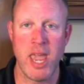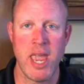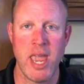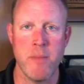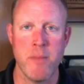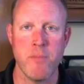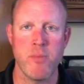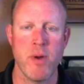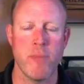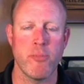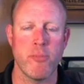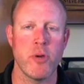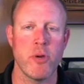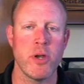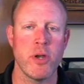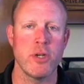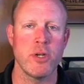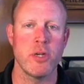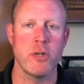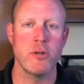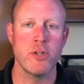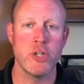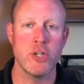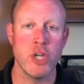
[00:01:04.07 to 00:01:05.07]
game
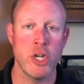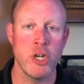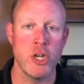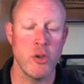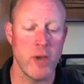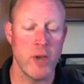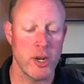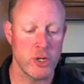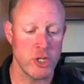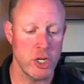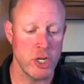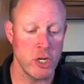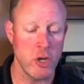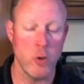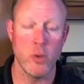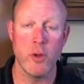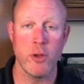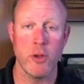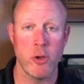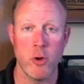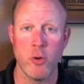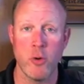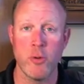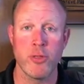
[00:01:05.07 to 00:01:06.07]
preparation you're actually
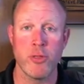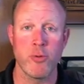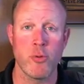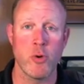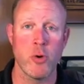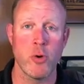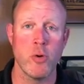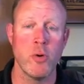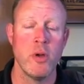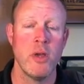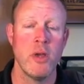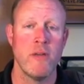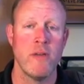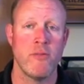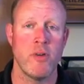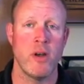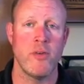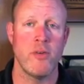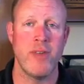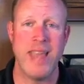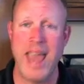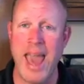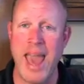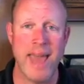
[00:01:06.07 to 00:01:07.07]
going through for
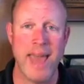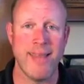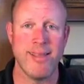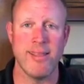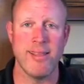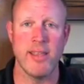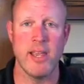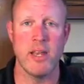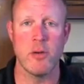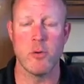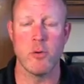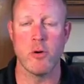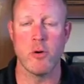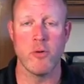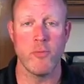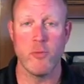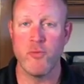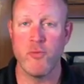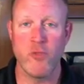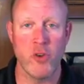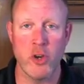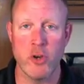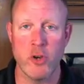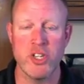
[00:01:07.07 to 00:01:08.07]
every athlete or
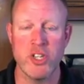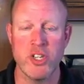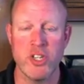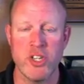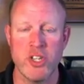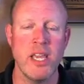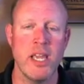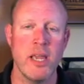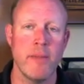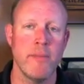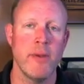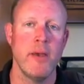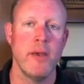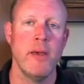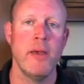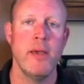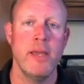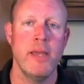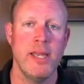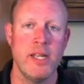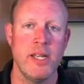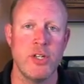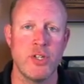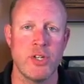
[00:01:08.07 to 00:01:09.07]
for your team
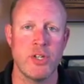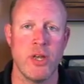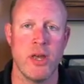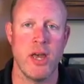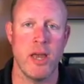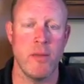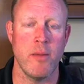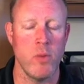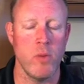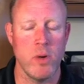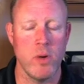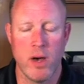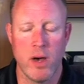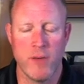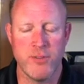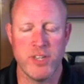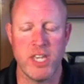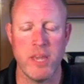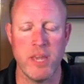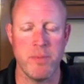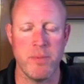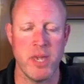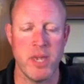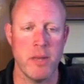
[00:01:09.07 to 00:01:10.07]
each time. We all have
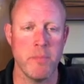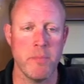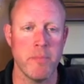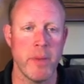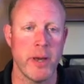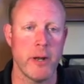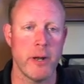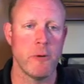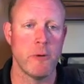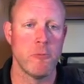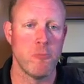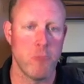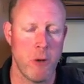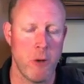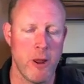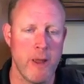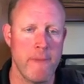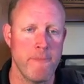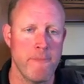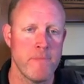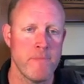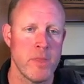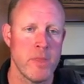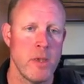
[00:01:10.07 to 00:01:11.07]
to keep getting better,
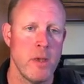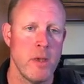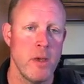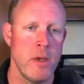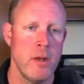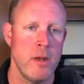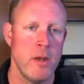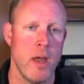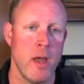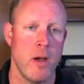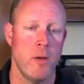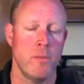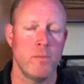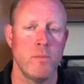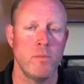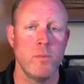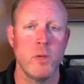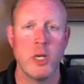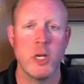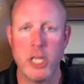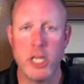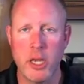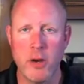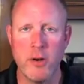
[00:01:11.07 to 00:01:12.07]
right? Now,
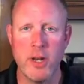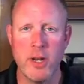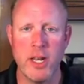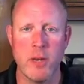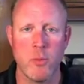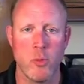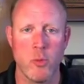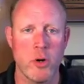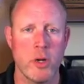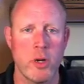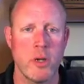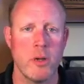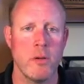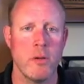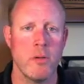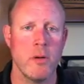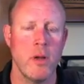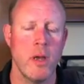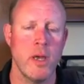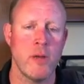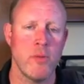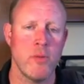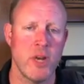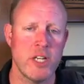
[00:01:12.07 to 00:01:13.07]
clarity in work
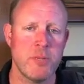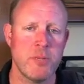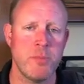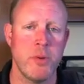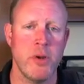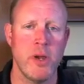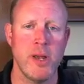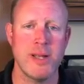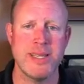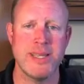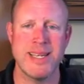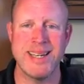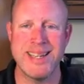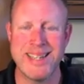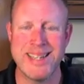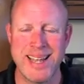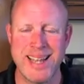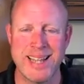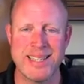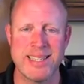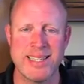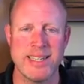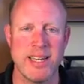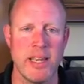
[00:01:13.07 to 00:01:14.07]
and rest periods and
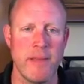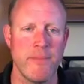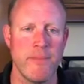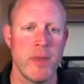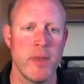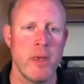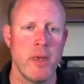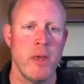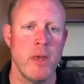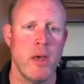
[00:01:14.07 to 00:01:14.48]
intensity.